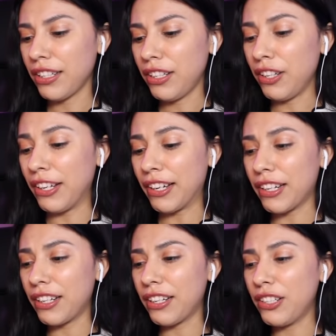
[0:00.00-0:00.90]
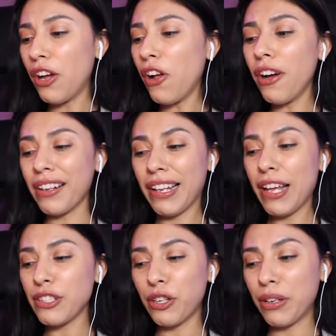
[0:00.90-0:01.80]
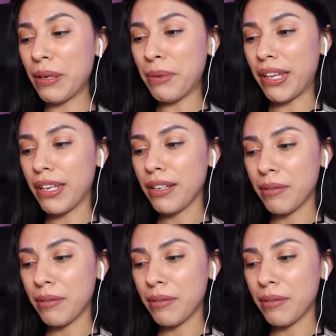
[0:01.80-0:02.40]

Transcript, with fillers: Look, not all clowns are creepy.